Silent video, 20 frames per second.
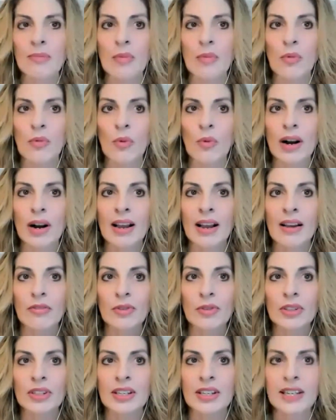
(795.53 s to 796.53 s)
what I have
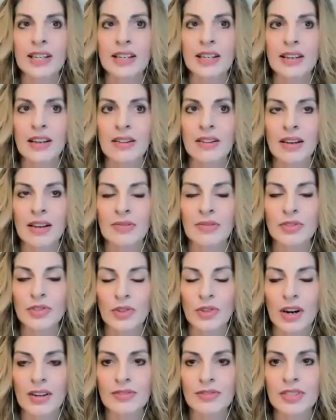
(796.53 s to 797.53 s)
really
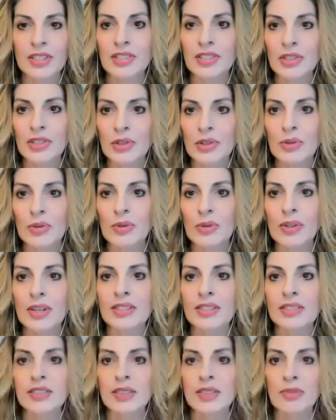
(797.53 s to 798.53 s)
strived to do
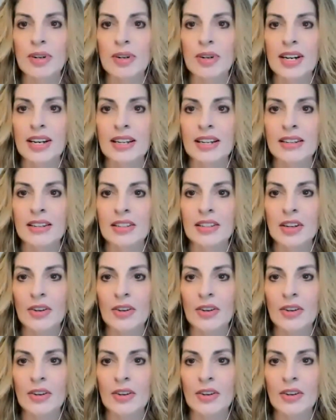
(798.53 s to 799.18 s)
is to bring,